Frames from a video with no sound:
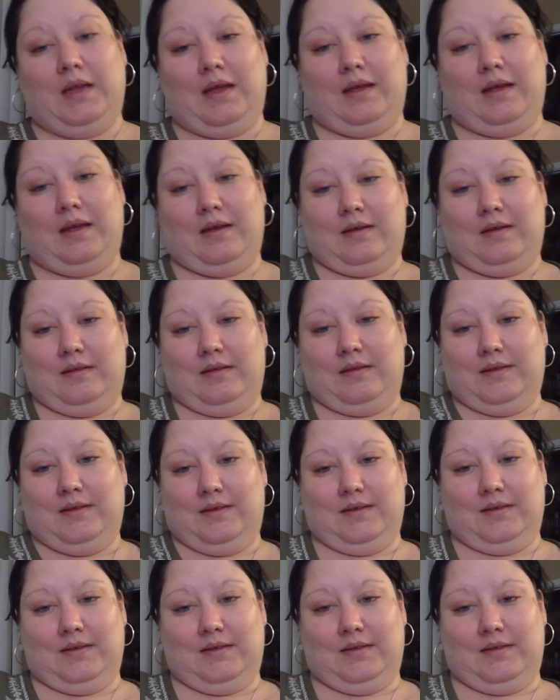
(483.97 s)
And this
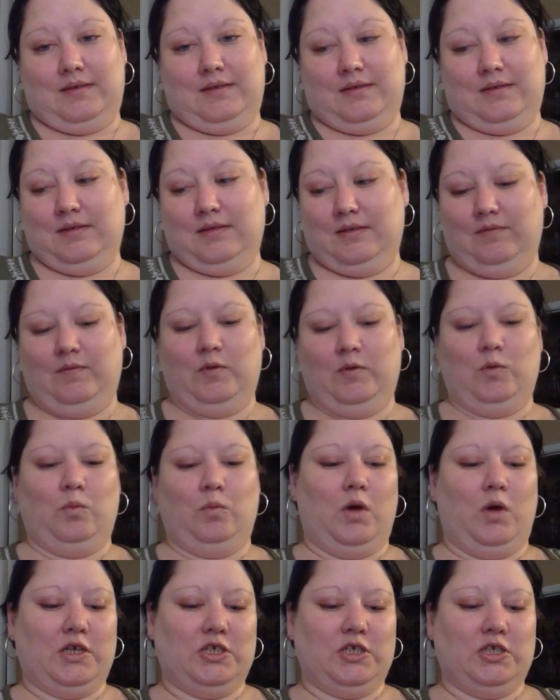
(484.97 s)
is, if you
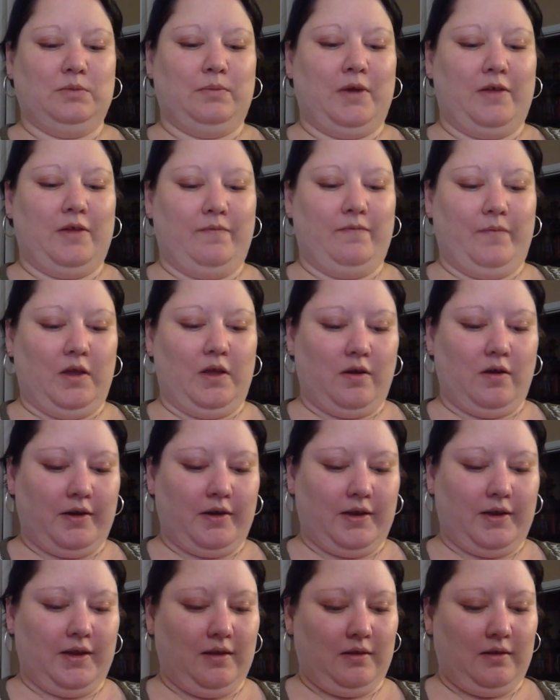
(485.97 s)
watch my VR
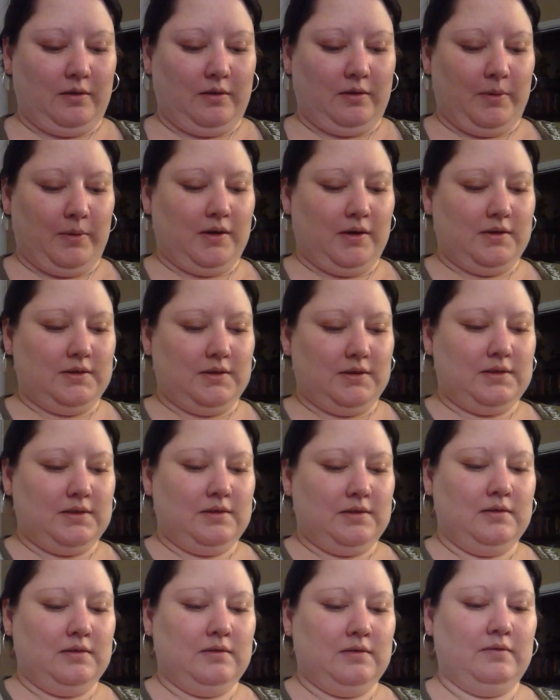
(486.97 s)
to Kelly
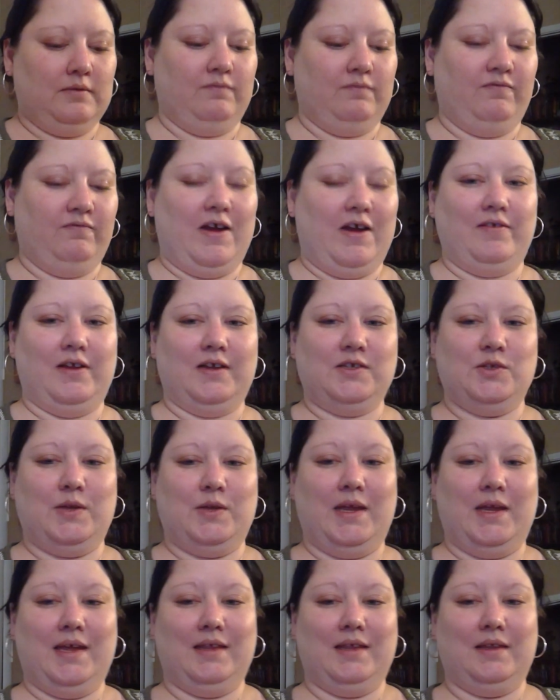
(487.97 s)
Bear's 5 decks you
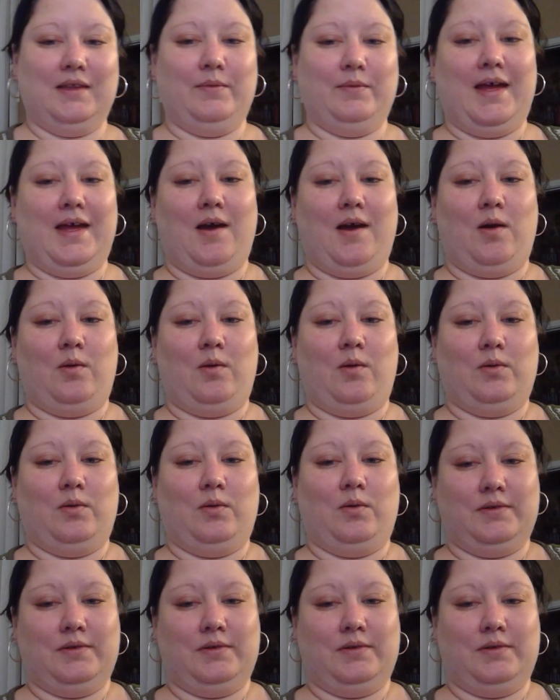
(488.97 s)
can't live without,